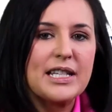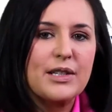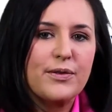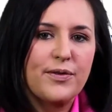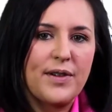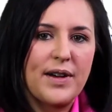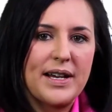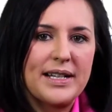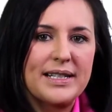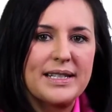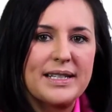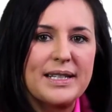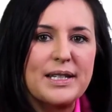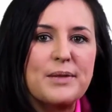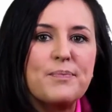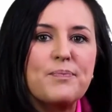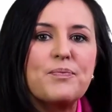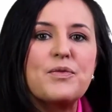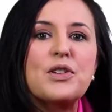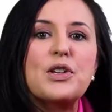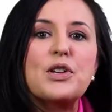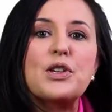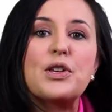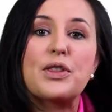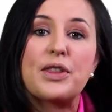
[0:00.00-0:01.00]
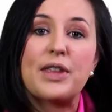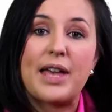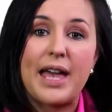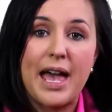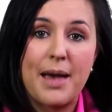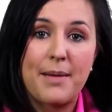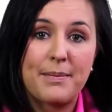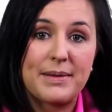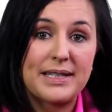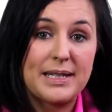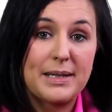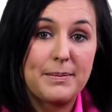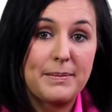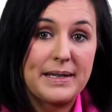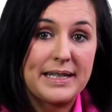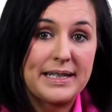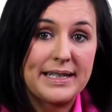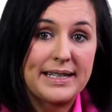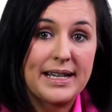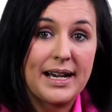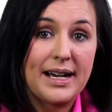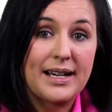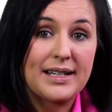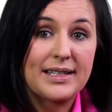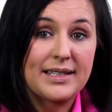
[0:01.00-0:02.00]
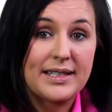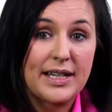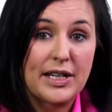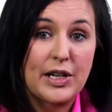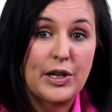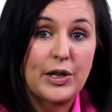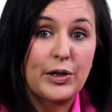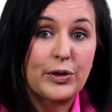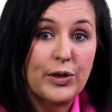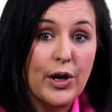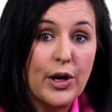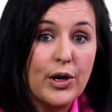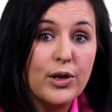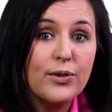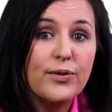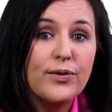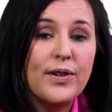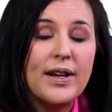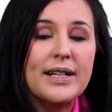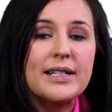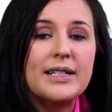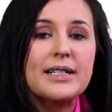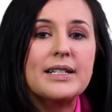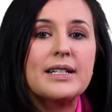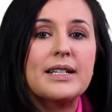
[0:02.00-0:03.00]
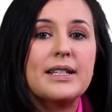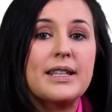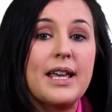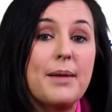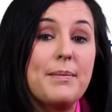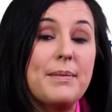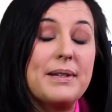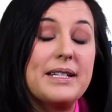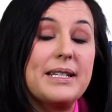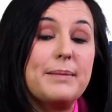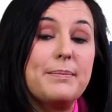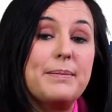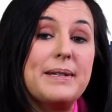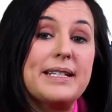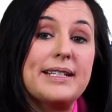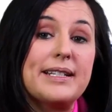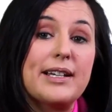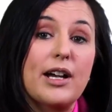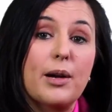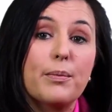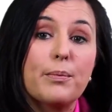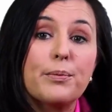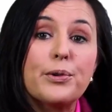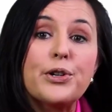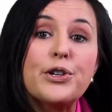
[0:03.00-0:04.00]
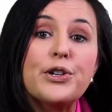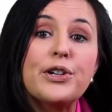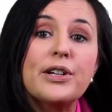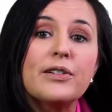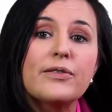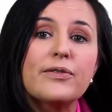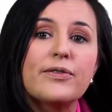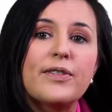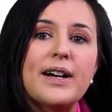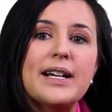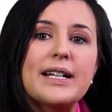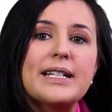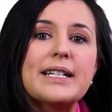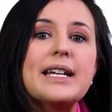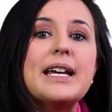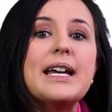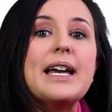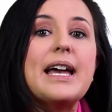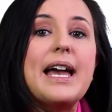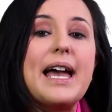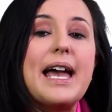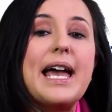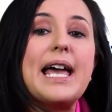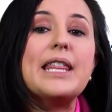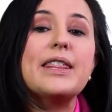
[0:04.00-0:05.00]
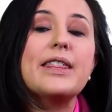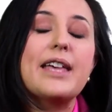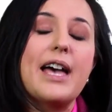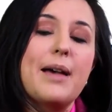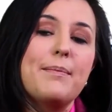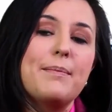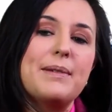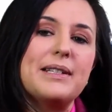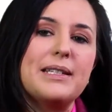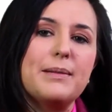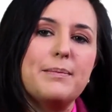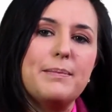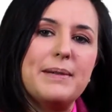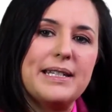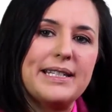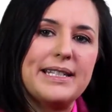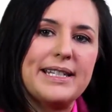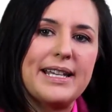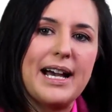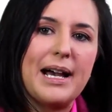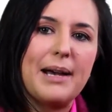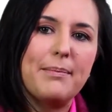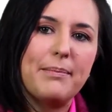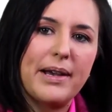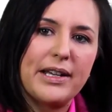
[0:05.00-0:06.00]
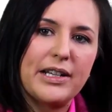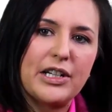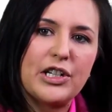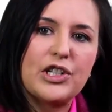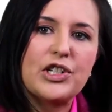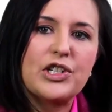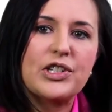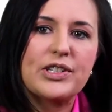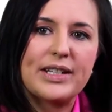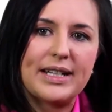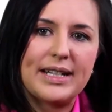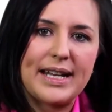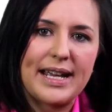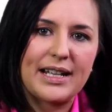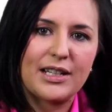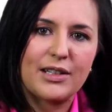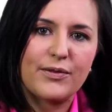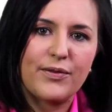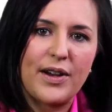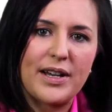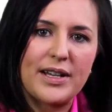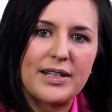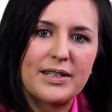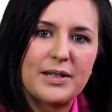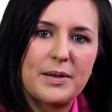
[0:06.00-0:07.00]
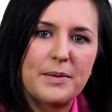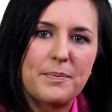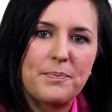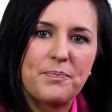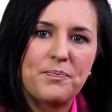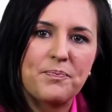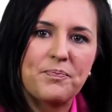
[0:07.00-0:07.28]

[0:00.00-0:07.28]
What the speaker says: funds, the Amity BCI Steady Growth Fund, the Amity BCI Prudent Fund, and the Amity BCI Managed Select Fund.